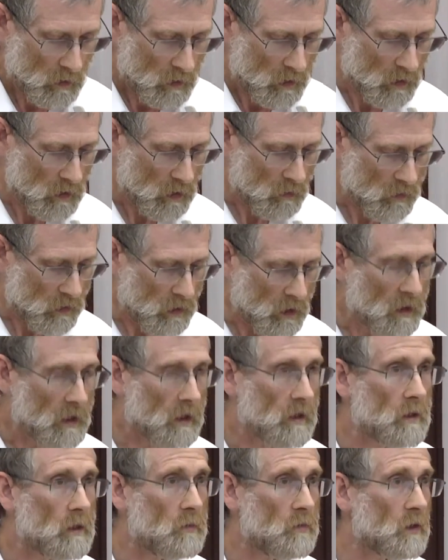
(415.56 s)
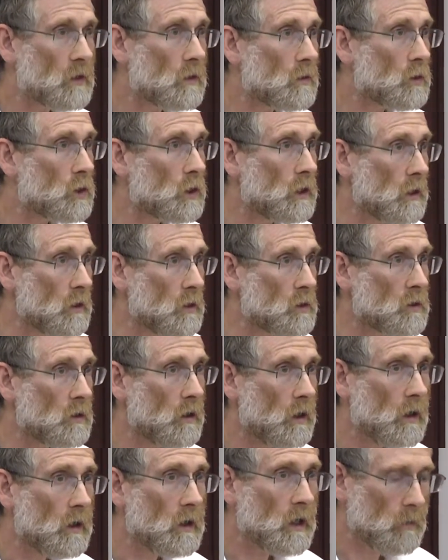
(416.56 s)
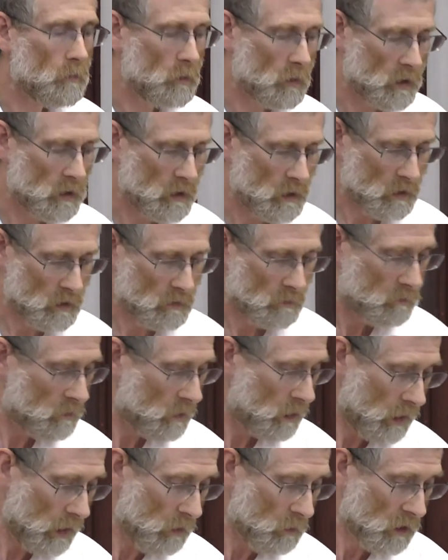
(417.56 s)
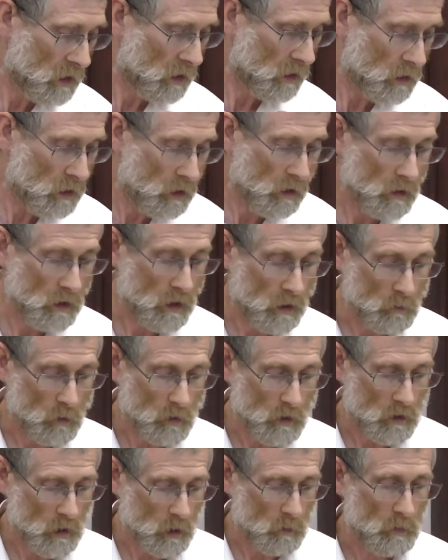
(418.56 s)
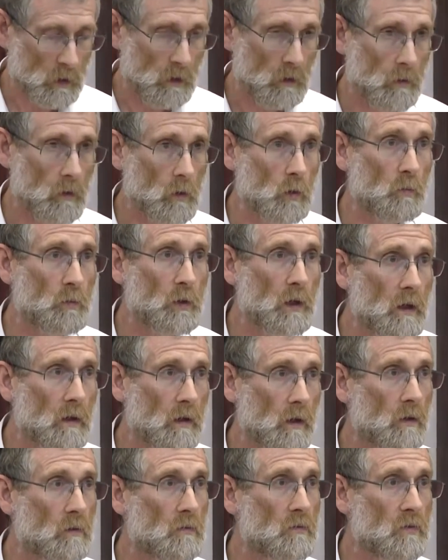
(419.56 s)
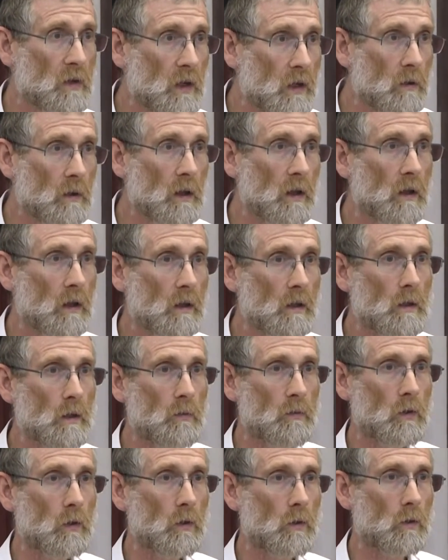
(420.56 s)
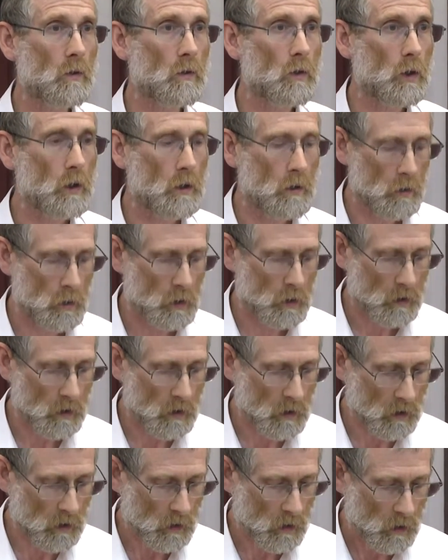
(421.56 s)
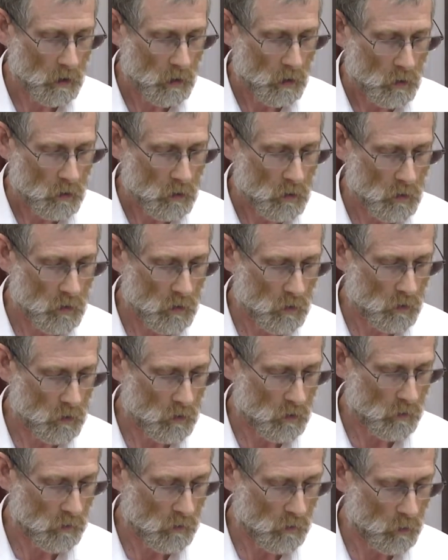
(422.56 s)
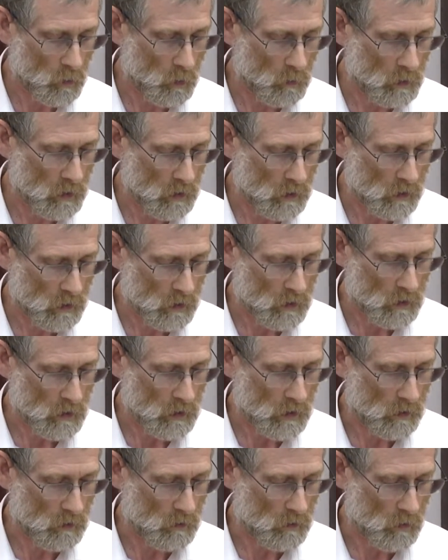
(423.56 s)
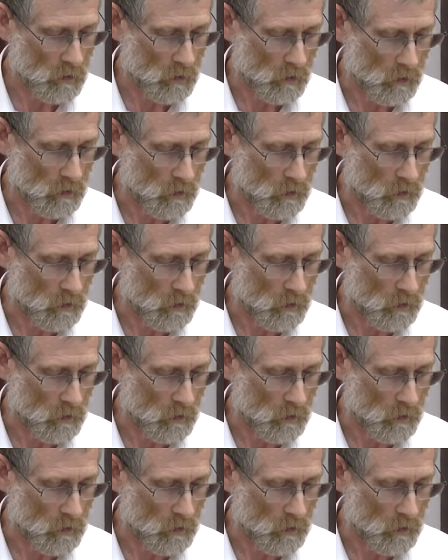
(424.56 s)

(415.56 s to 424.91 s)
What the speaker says: It's a very significant change. The early Amoraic, I would say early Amoraic period, brings in very significant changes to the rabbinic calendar.